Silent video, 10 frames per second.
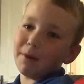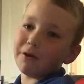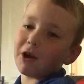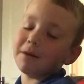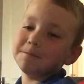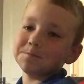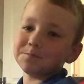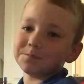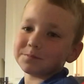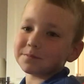mirror.
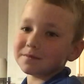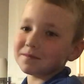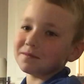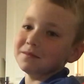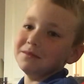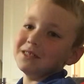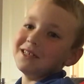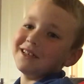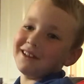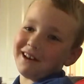
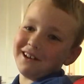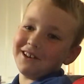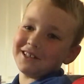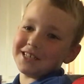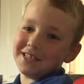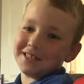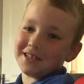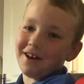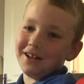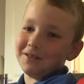And I looked
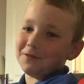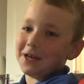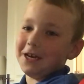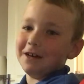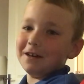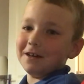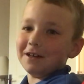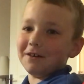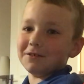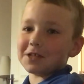inside of it
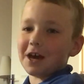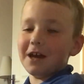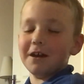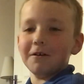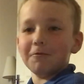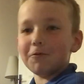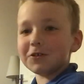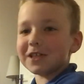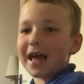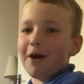and I was like,
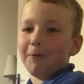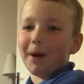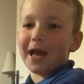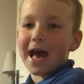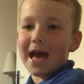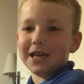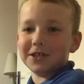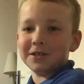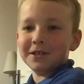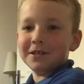what's that on my head?
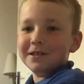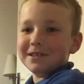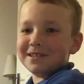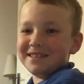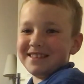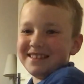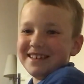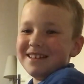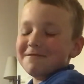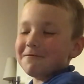
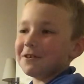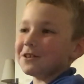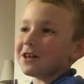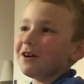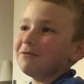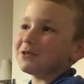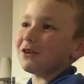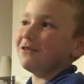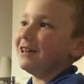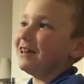Because I was
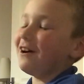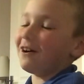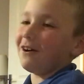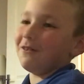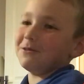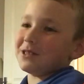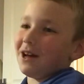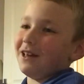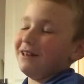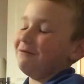only young. I was
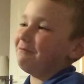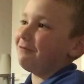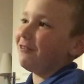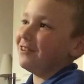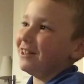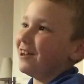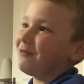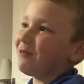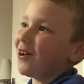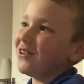like, what, year
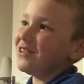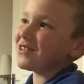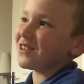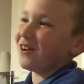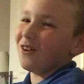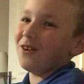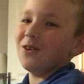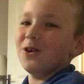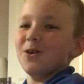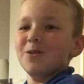1? So
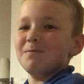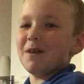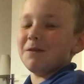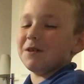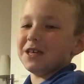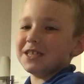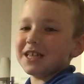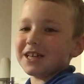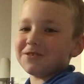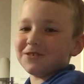maybe
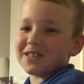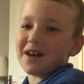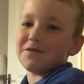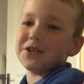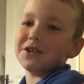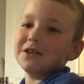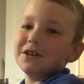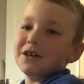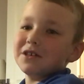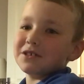6 or 7.
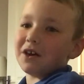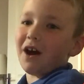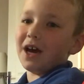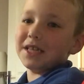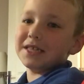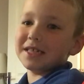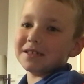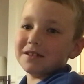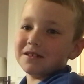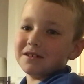So I
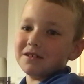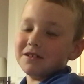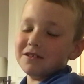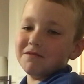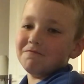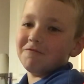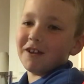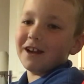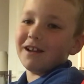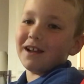didn't
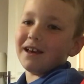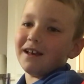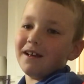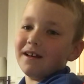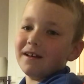really